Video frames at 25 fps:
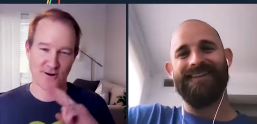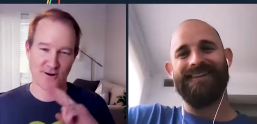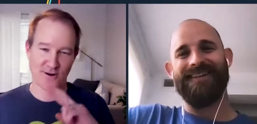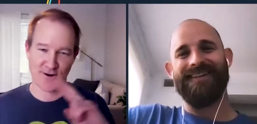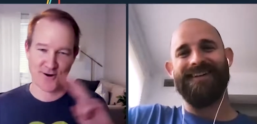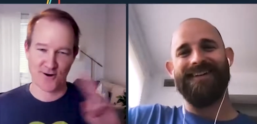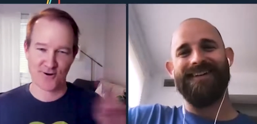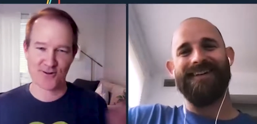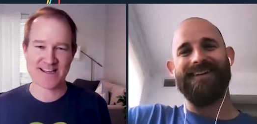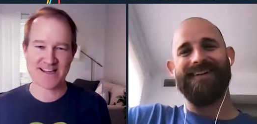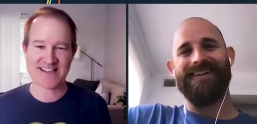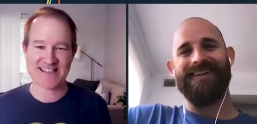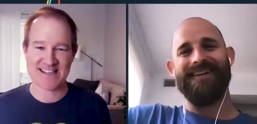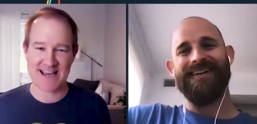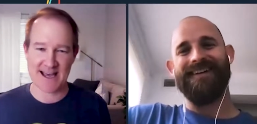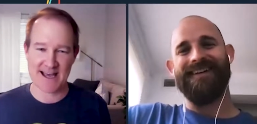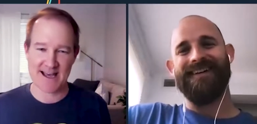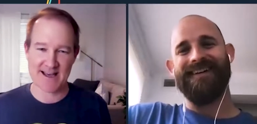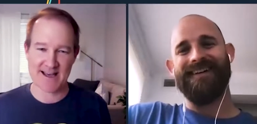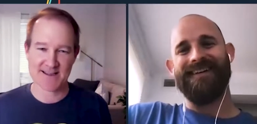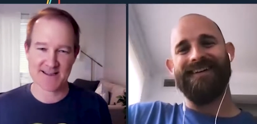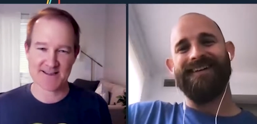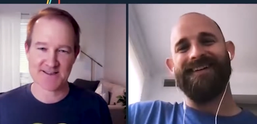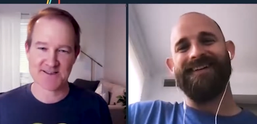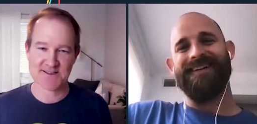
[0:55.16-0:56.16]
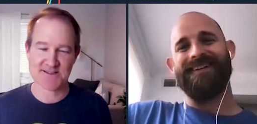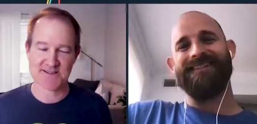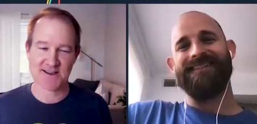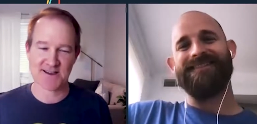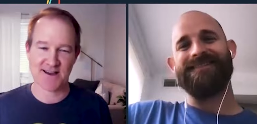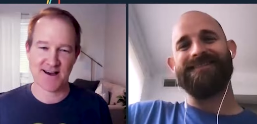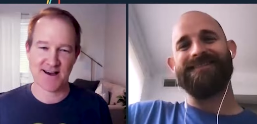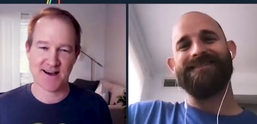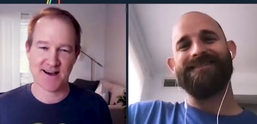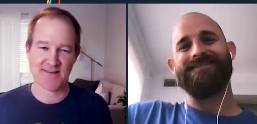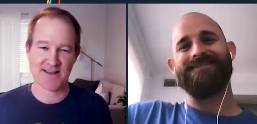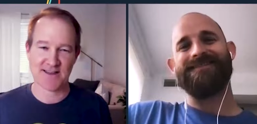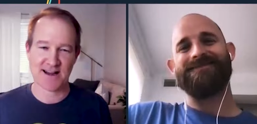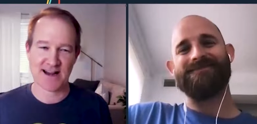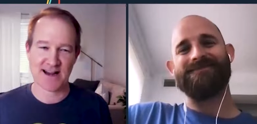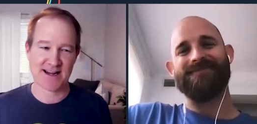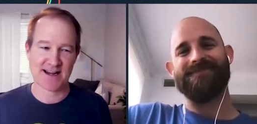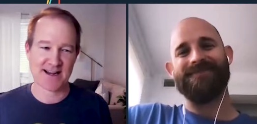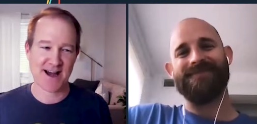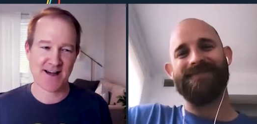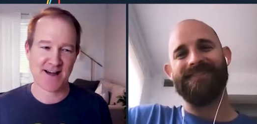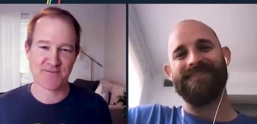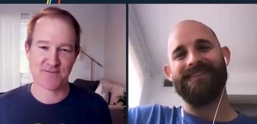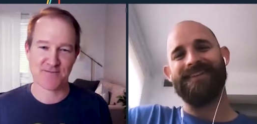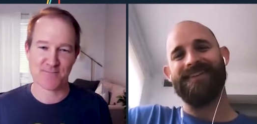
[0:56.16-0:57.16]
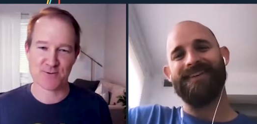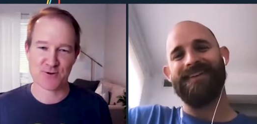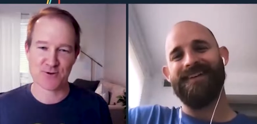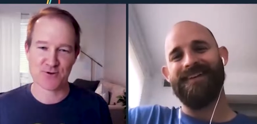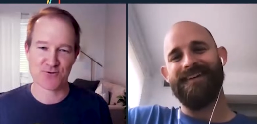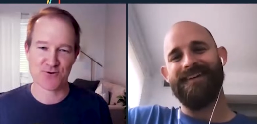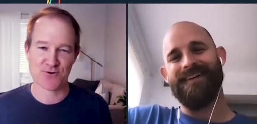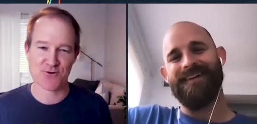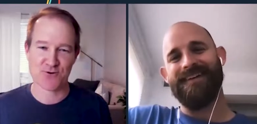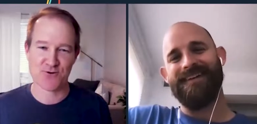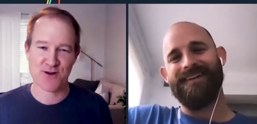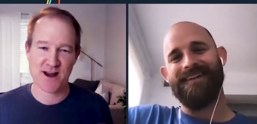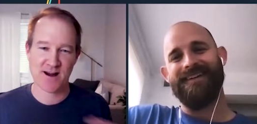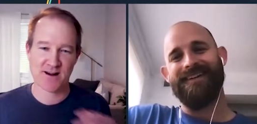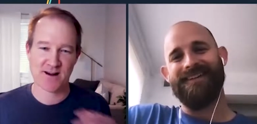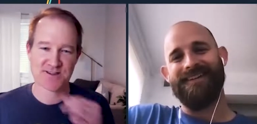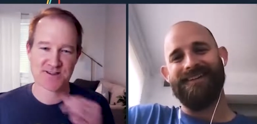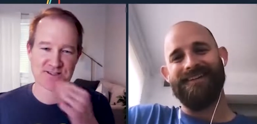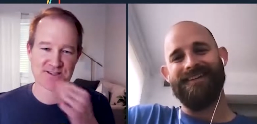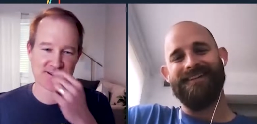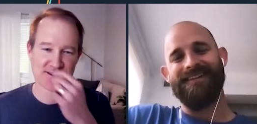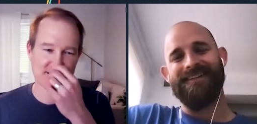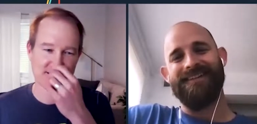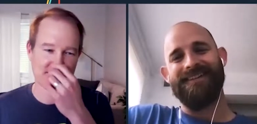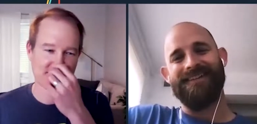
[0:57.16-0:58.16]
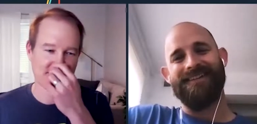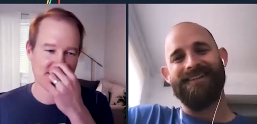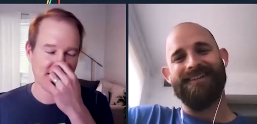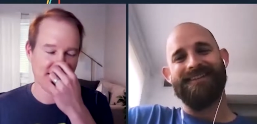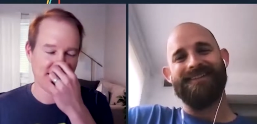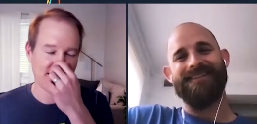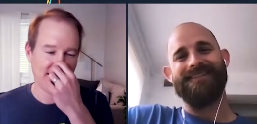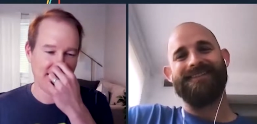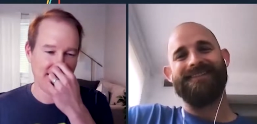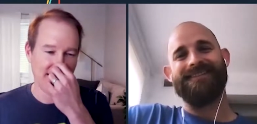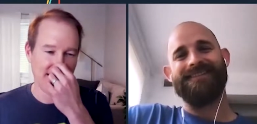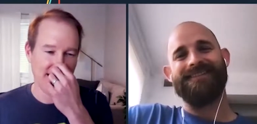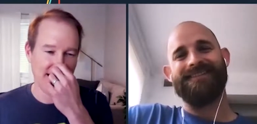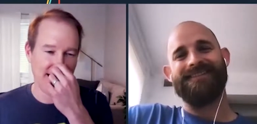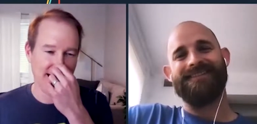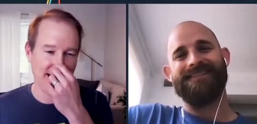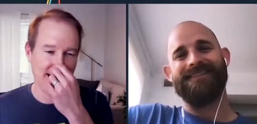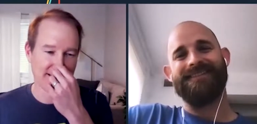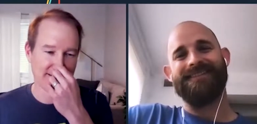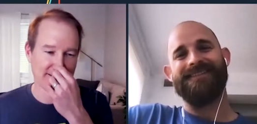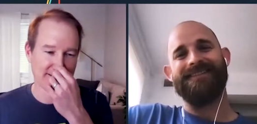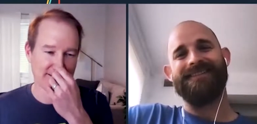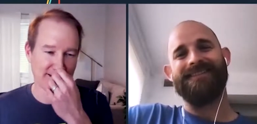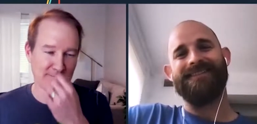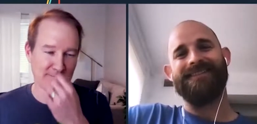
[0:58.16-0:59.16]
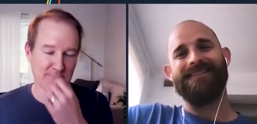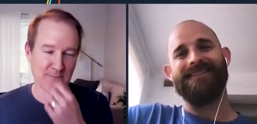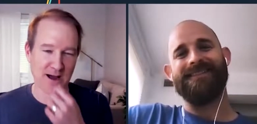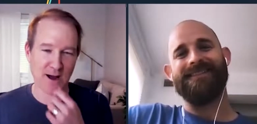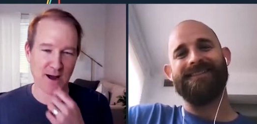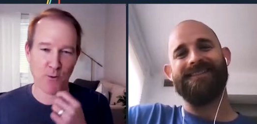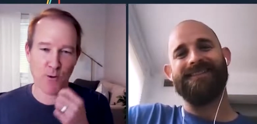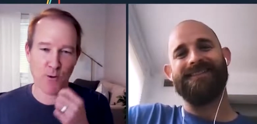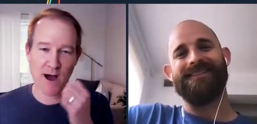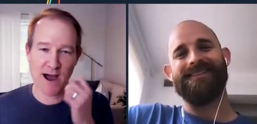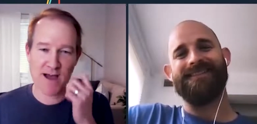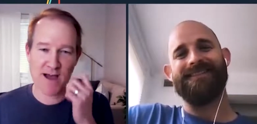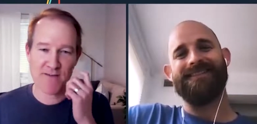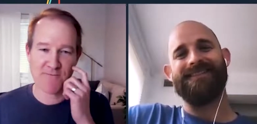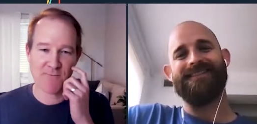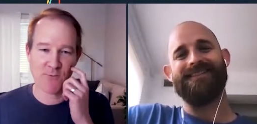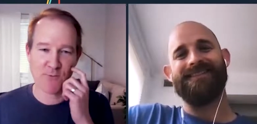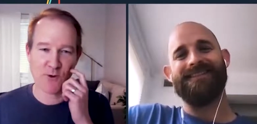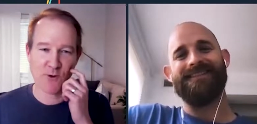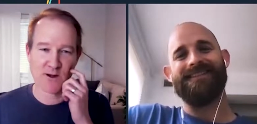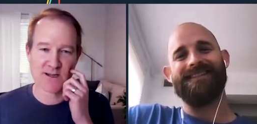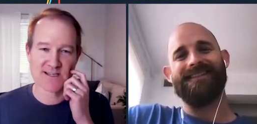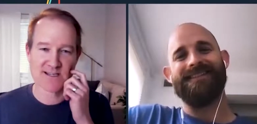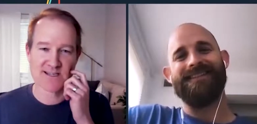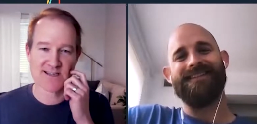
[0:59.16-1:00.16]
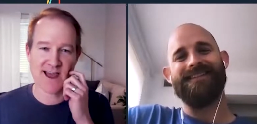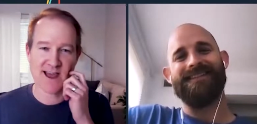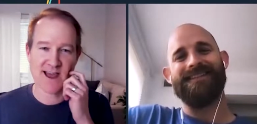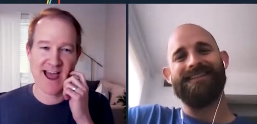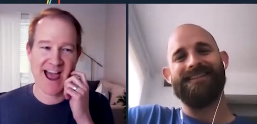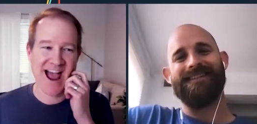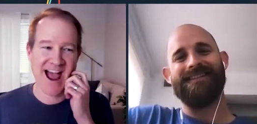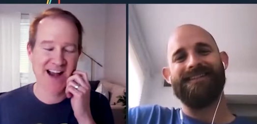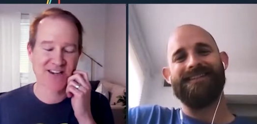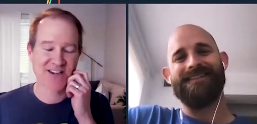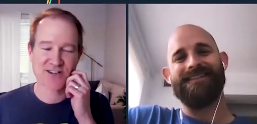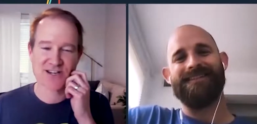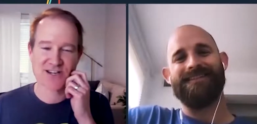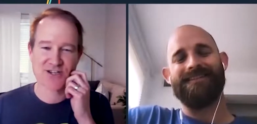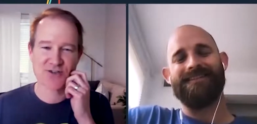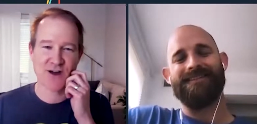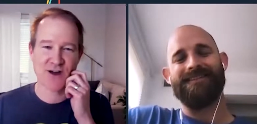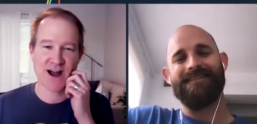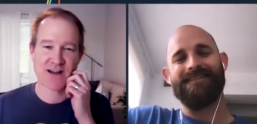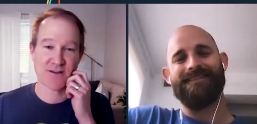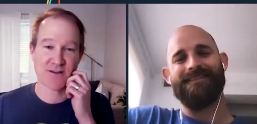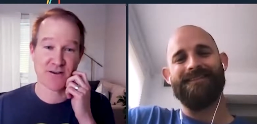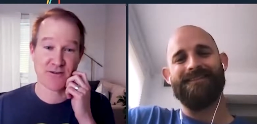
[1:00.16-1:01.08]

Speaker 1: early days uh, that I got from Drew Harrison and uh, my wife once actually tried to